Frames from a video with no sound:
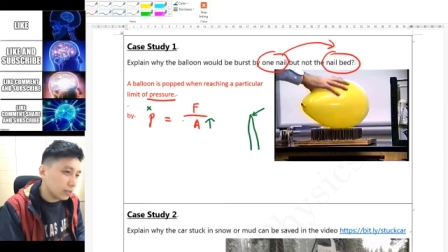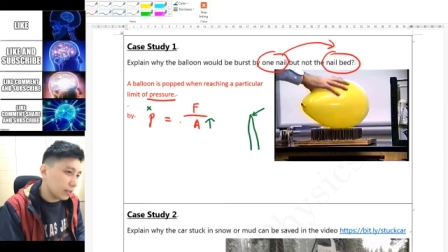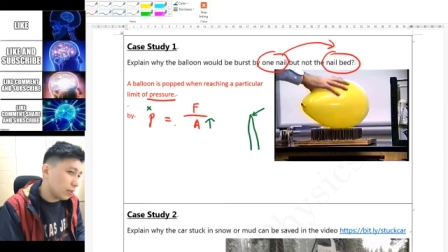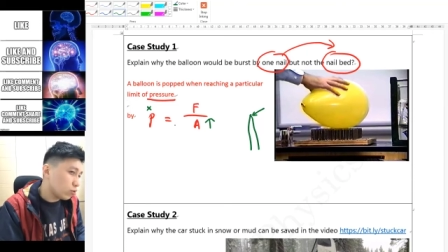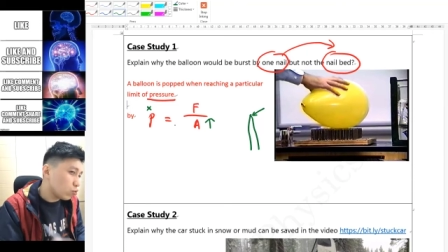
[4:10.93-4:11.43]

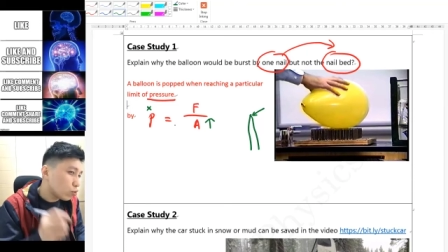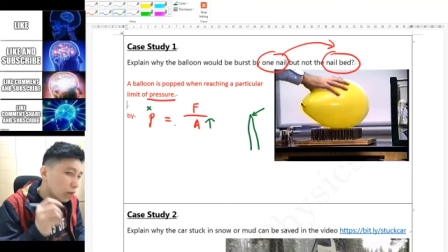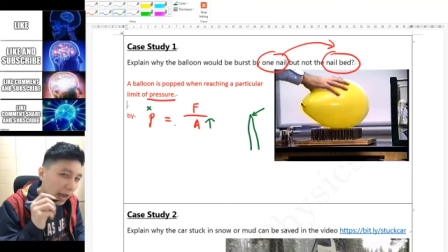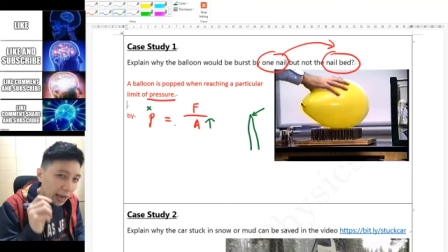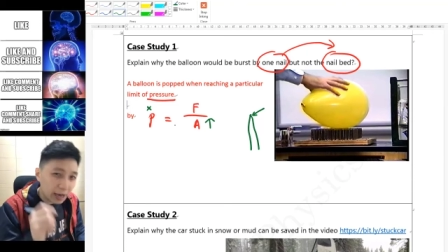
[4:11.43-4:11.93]
Then you
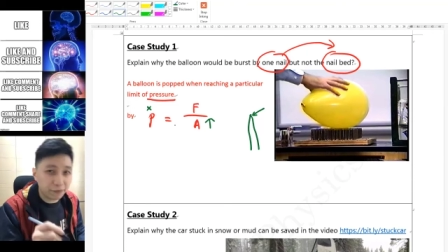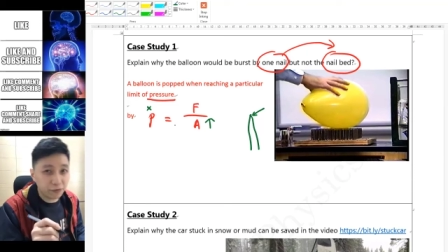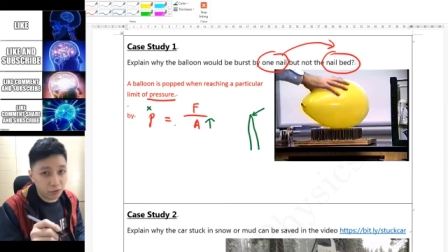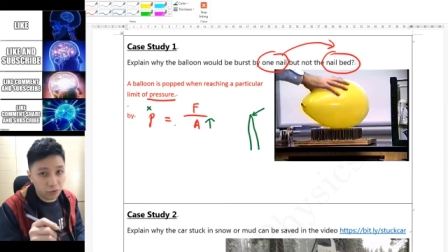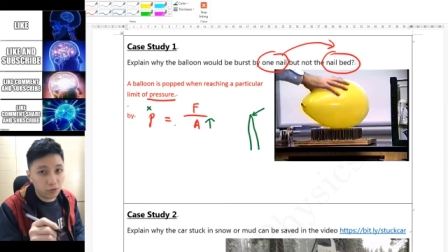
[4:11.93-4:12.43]
have
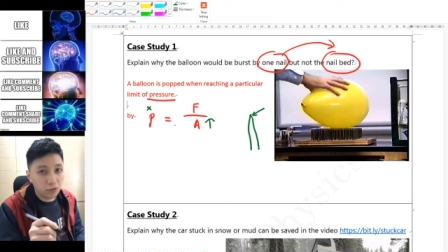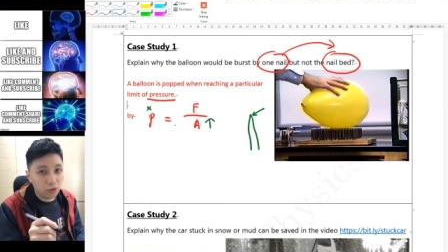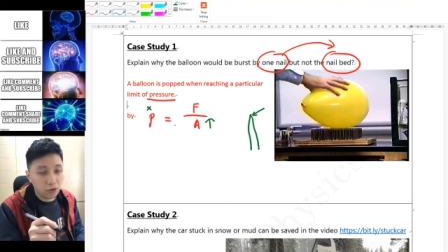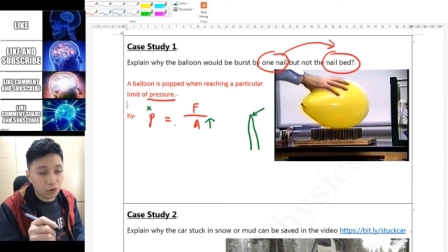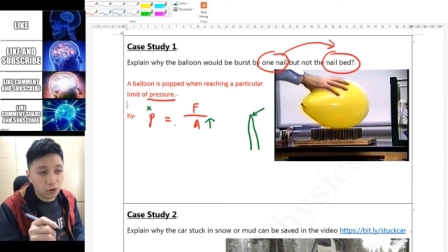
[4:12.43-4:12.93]
to
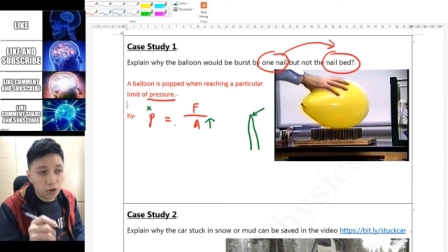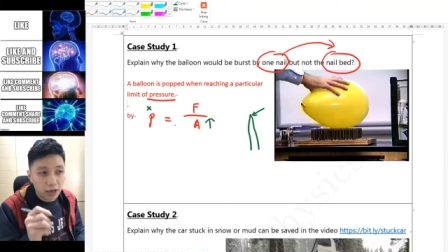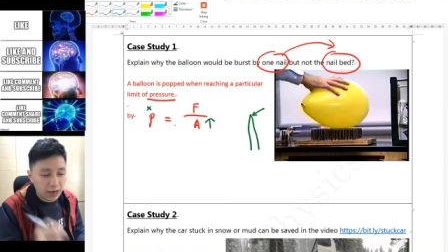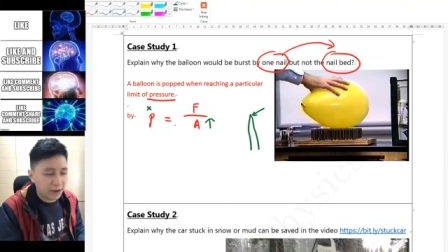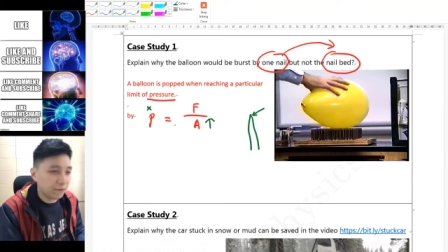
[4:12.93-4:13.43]

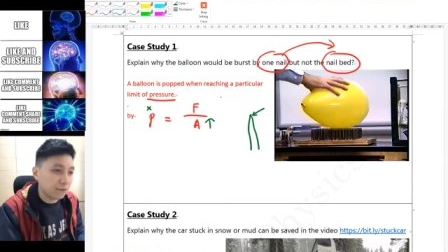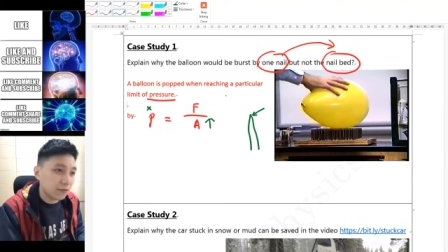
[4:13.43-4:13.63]
have